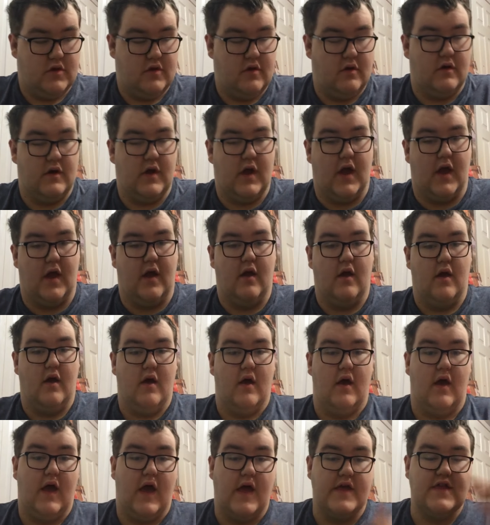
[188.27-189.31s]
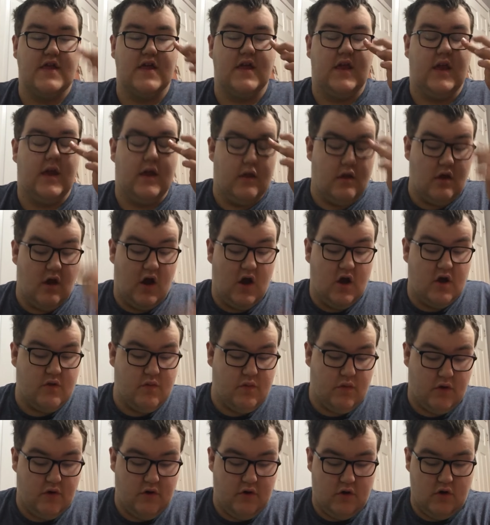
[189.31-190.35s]
so yeah, and then he
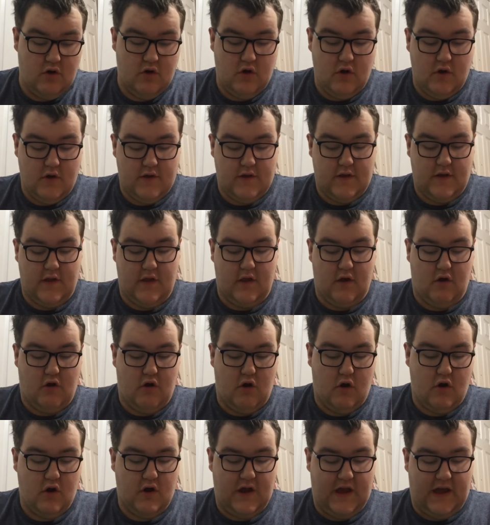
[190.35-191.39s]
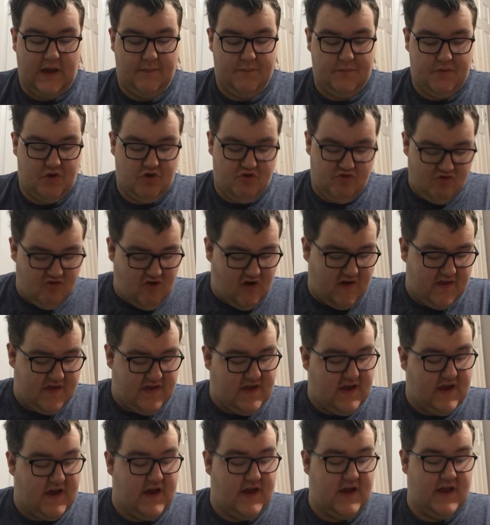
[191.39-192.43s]
talks with Car, saying that Car can't be
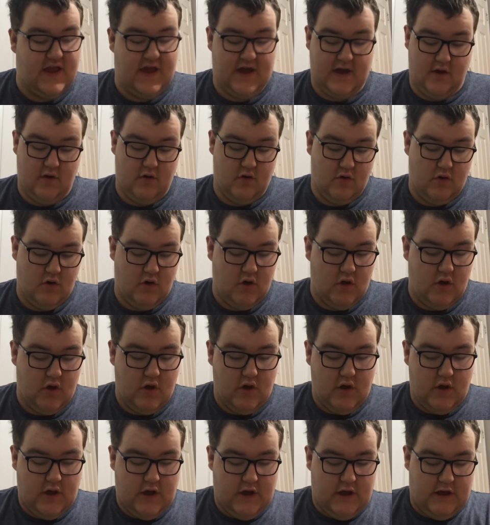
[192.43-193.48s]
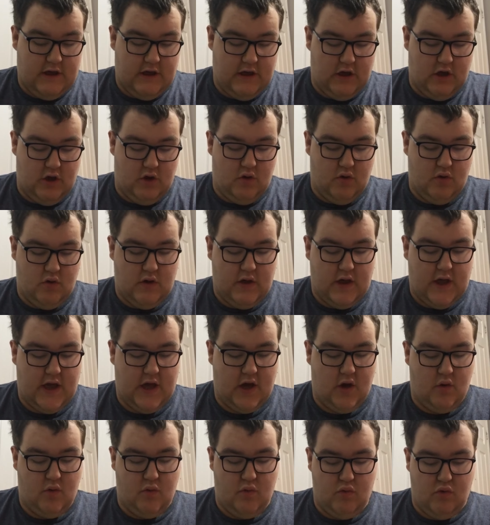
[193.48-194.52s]
trusted. How how
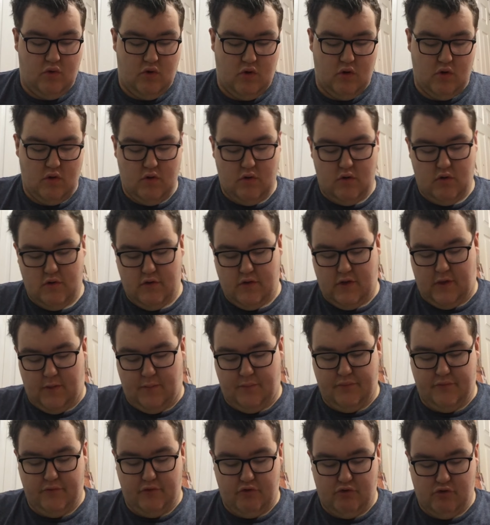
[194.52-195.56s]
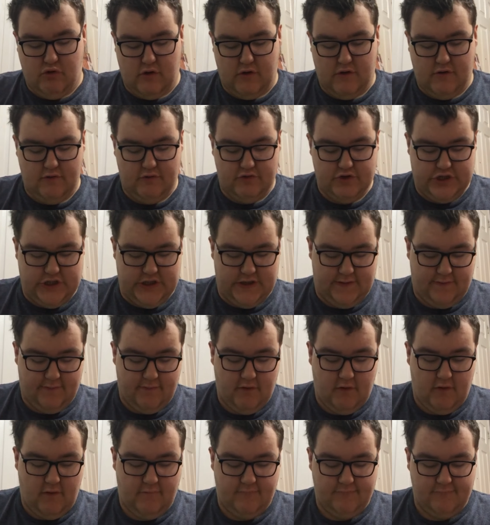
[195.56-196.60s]
how her the blue crystal she's
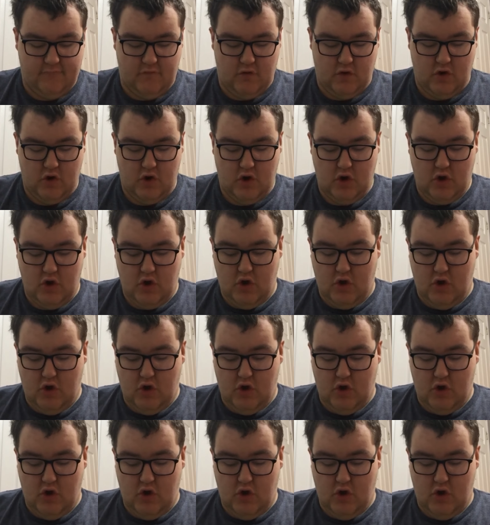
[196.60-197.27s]
looking for